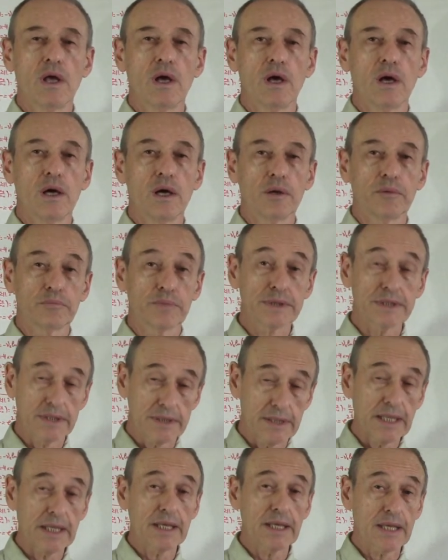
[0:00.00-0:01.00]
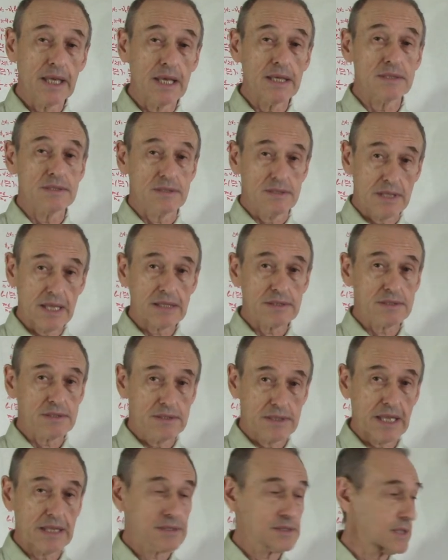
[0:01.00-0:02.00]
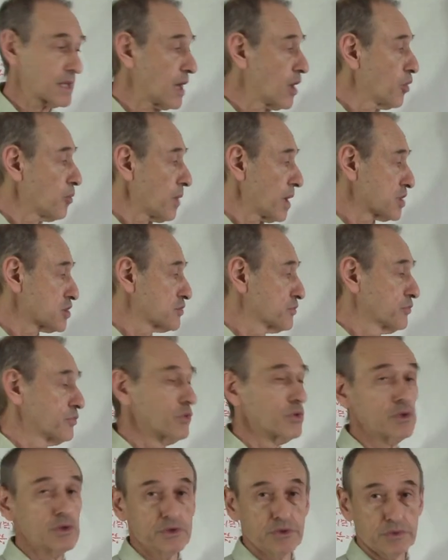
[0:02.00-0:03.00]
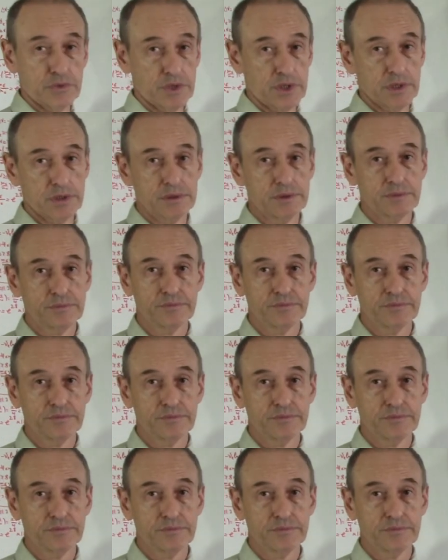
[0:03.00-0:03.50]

Uh, but in any case, that's, that's how much fuel you need.